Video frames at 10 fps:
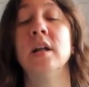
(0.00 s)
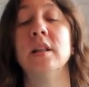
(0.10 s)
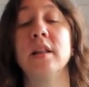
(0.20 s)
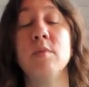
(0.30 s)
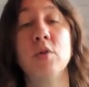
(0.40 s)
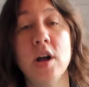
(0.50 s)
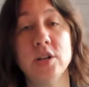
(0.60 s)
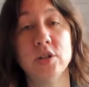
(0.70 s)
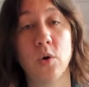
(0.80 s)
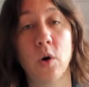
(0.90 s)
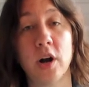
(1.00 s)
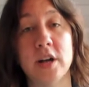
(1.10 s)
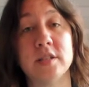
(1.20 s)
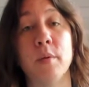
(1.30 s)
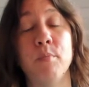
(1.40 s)
Libra and
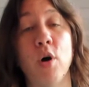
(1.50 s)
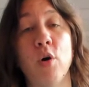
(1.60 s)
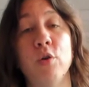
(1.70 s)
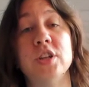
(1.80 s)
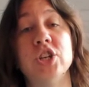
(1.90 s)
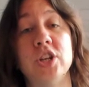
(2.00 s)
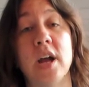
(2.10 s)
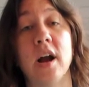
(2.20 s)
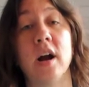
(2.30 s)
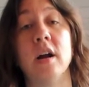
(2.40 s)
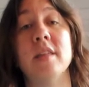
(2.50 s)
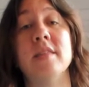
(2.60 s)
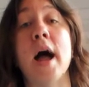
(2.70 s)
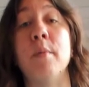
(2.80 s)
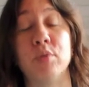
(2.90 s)
Taurus both share
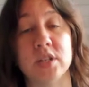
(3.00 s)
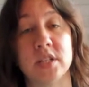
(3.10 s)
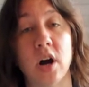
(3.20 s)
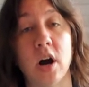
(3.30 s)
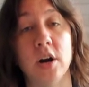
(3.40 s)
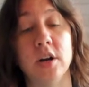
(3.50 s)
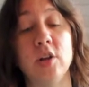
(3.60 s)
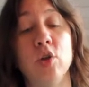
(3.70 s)
the Empress card.